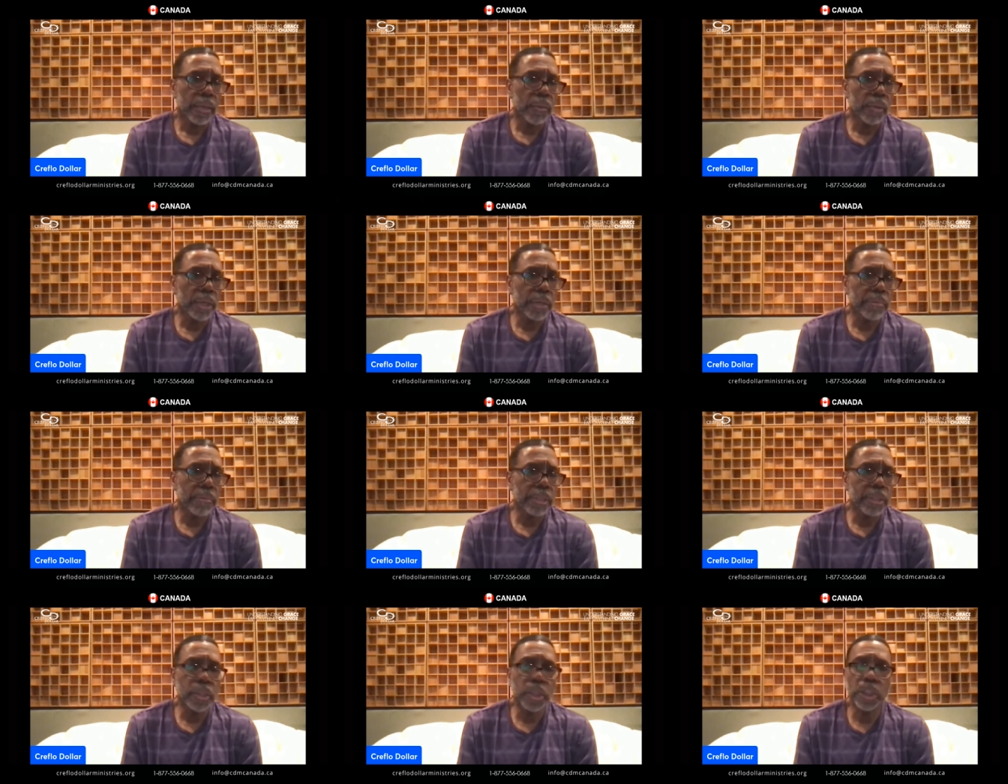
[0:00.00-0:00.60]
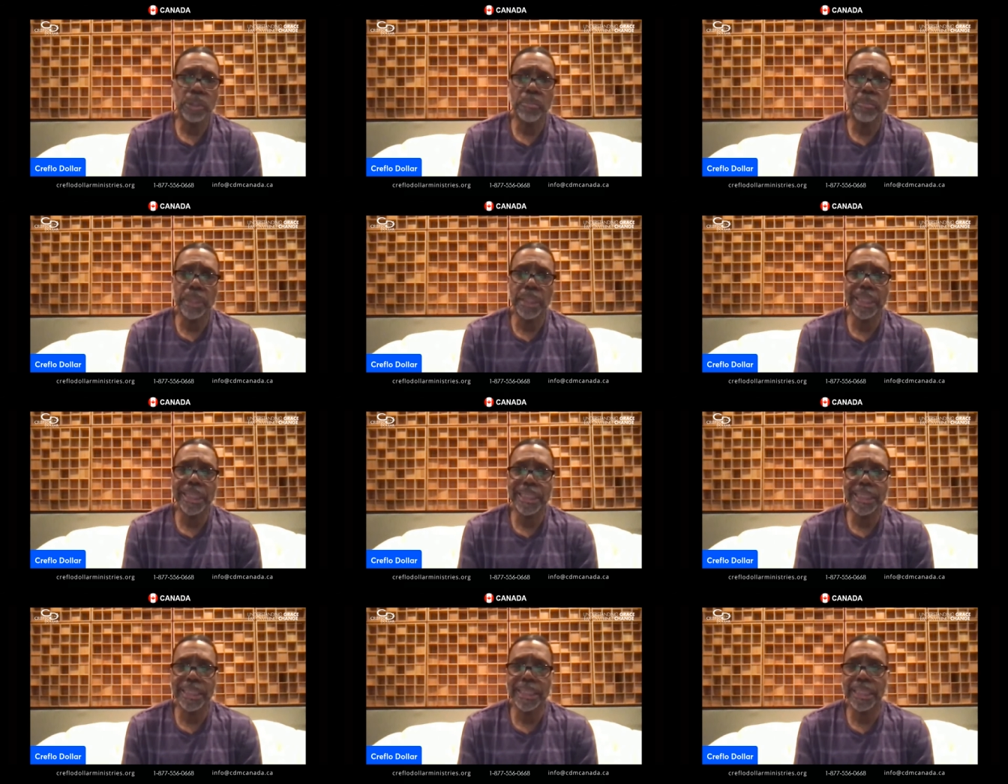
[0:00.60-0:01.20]
and what it means to be
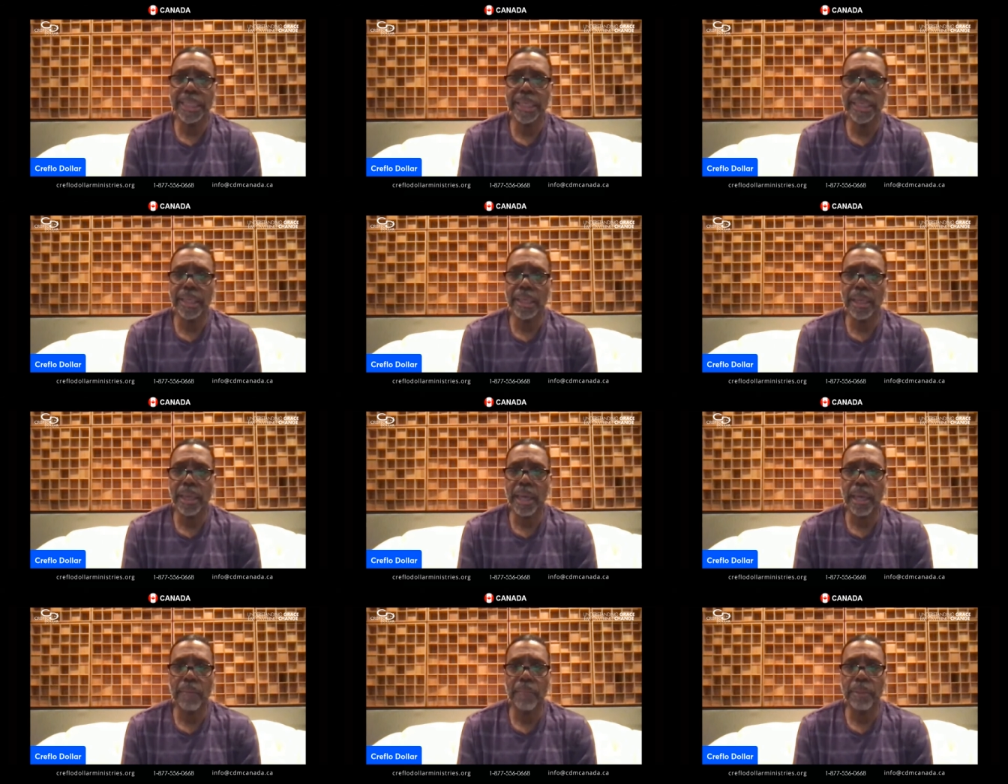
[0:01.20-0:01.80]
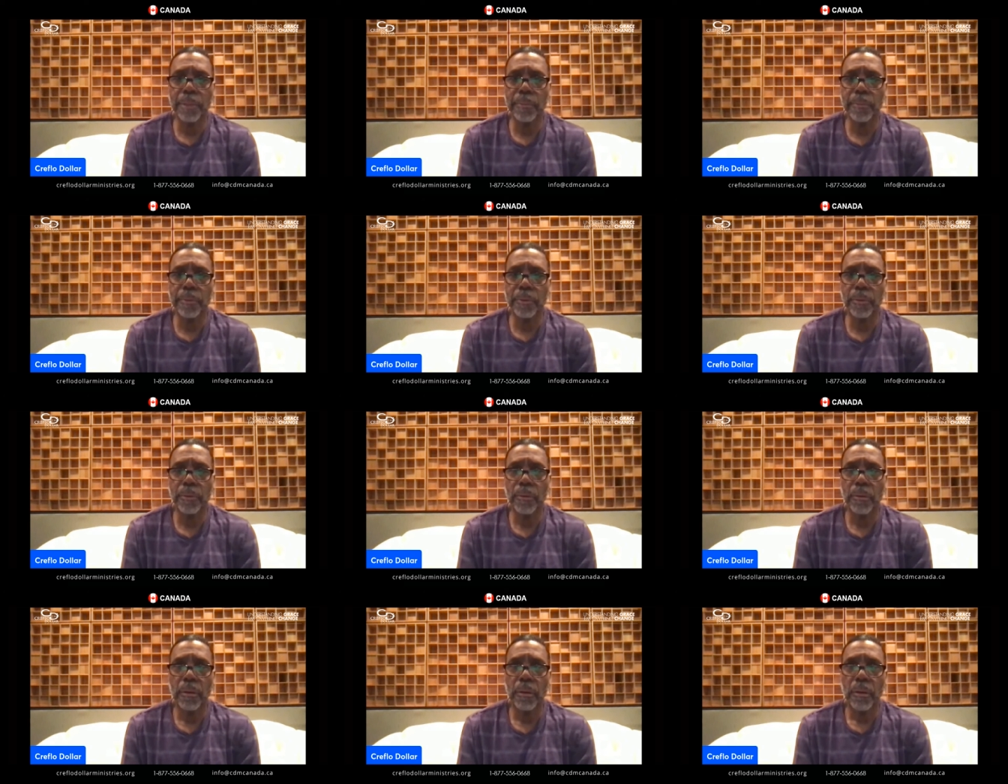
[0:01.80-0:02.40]
content. A lot of
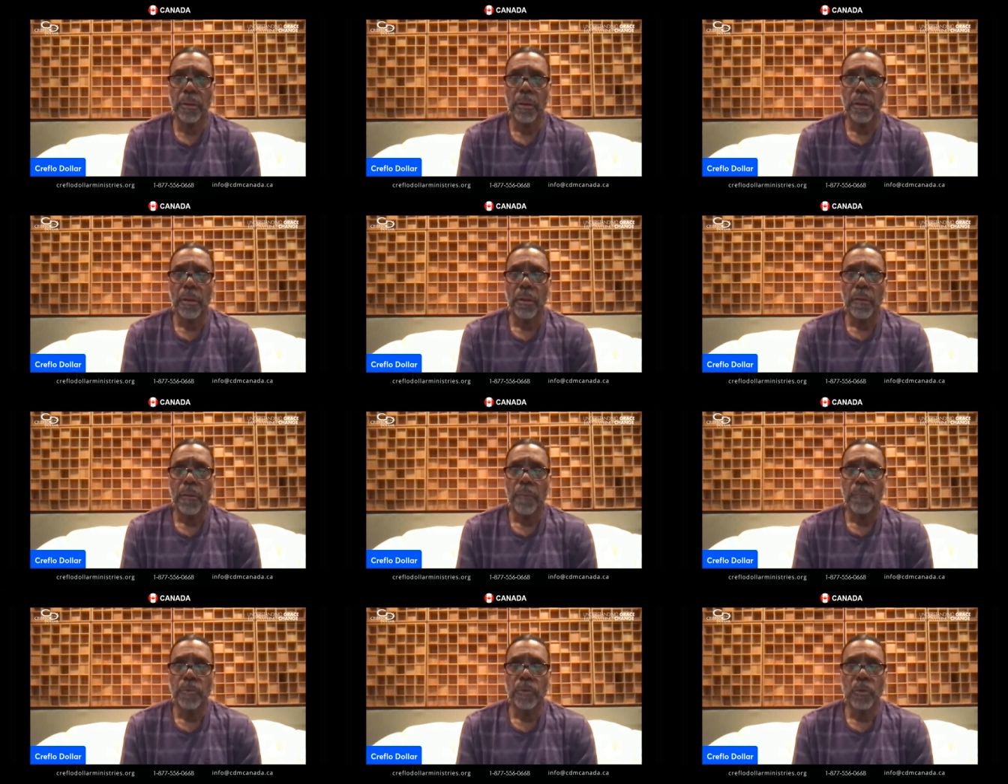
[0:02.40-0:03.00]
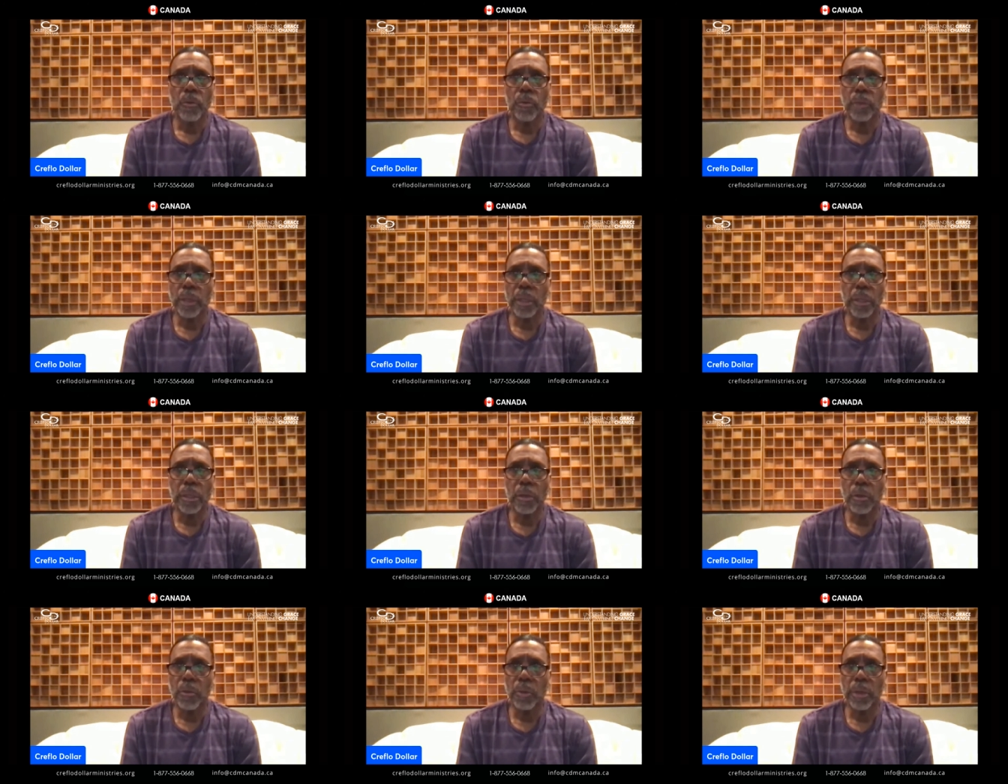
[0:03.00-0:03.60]
people don't
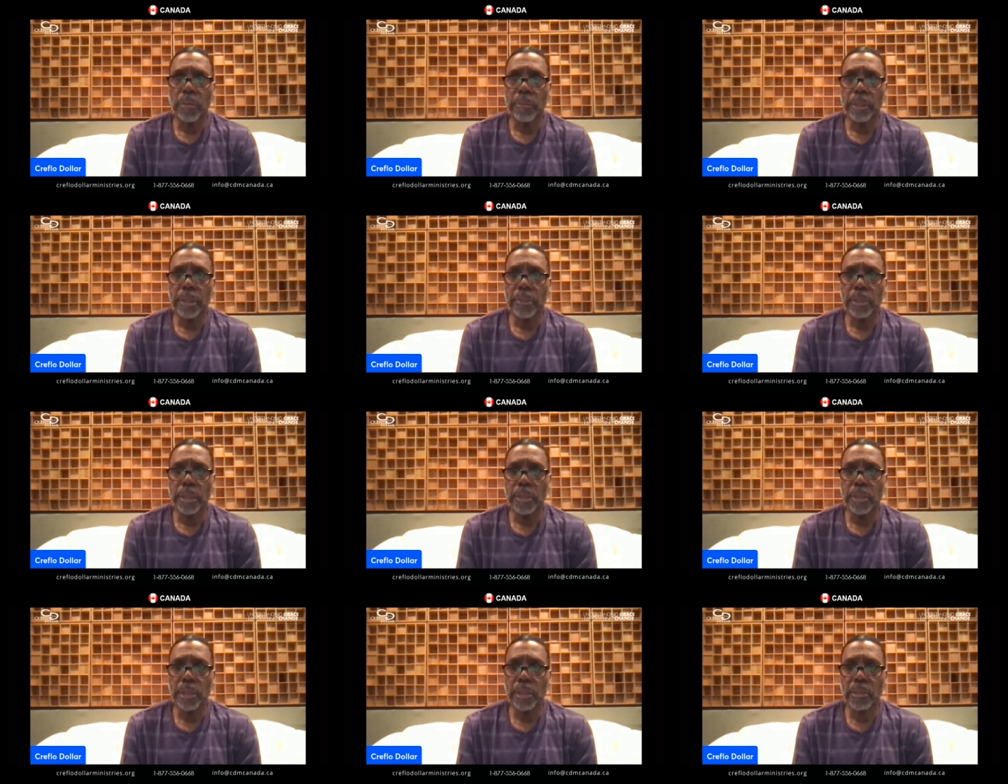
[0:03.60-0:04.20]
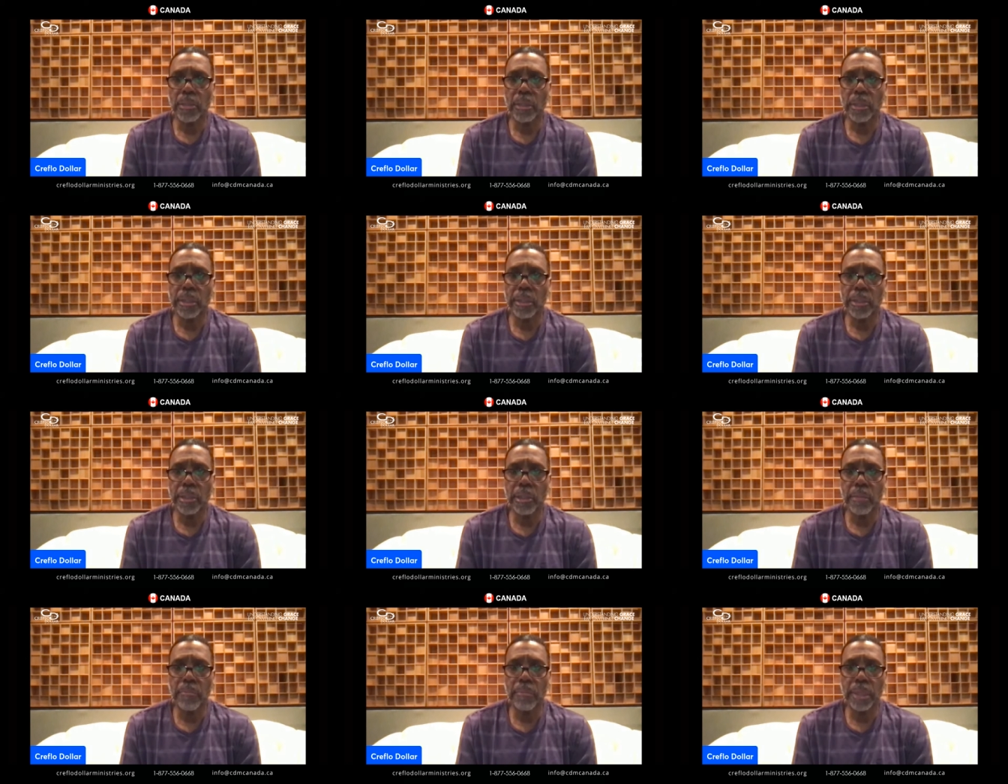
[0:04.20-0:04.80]
really know what it means. They think
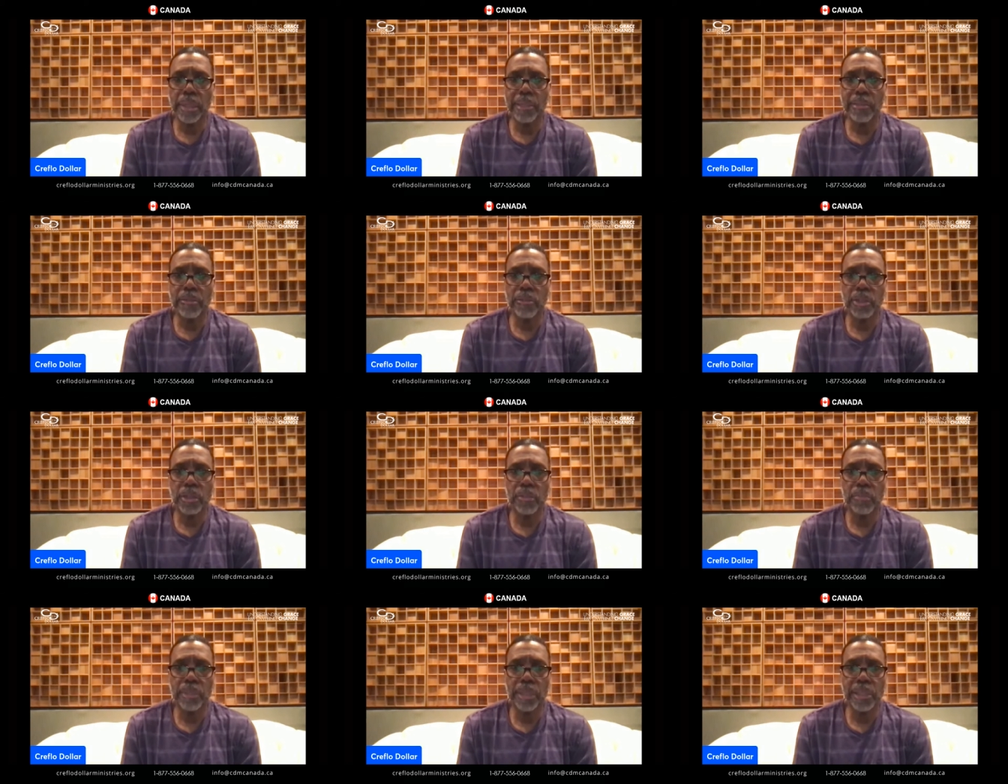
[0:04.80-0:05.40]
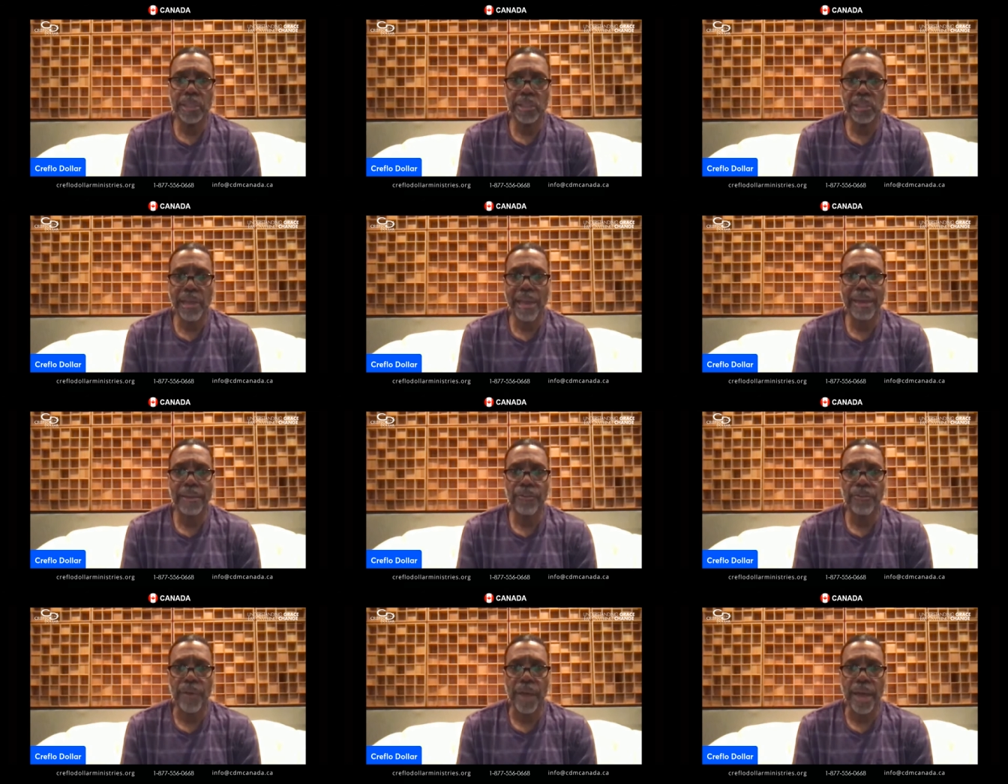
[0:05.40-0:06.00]
contentment is just being
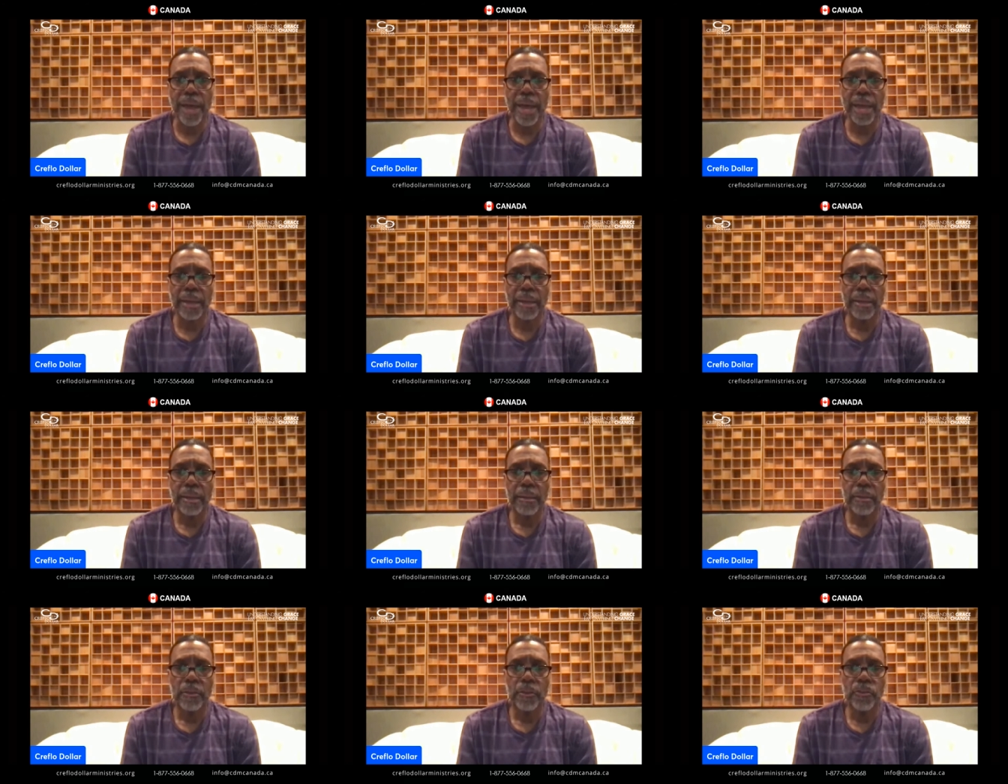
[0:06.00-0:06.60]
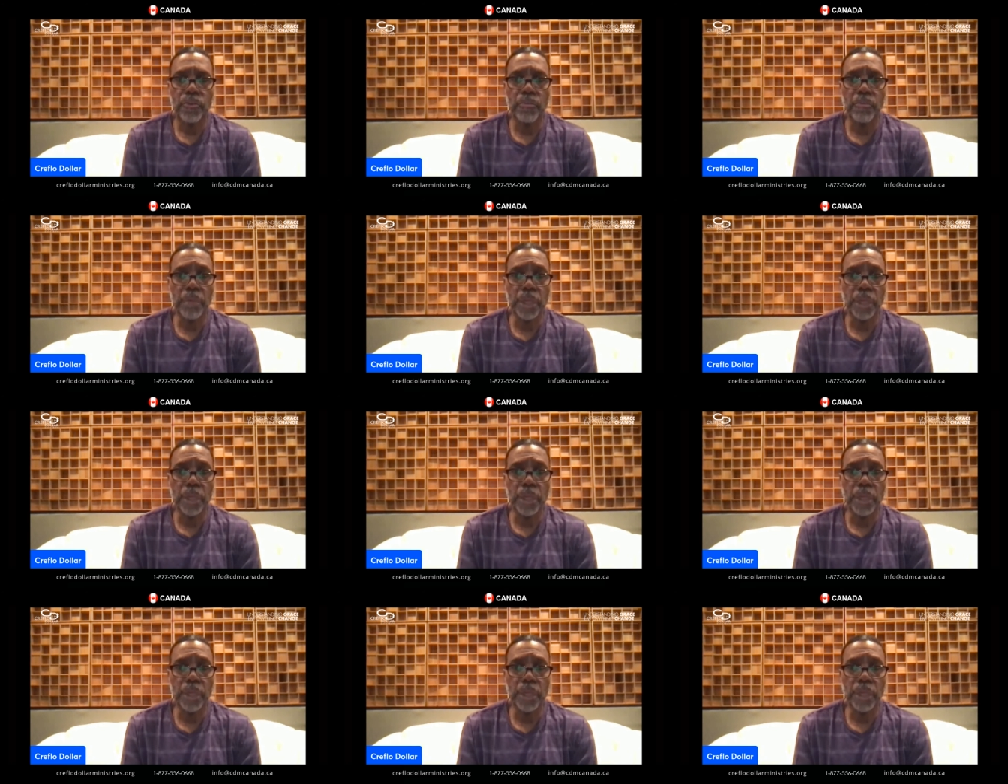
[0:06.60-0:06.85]
satisfied. It's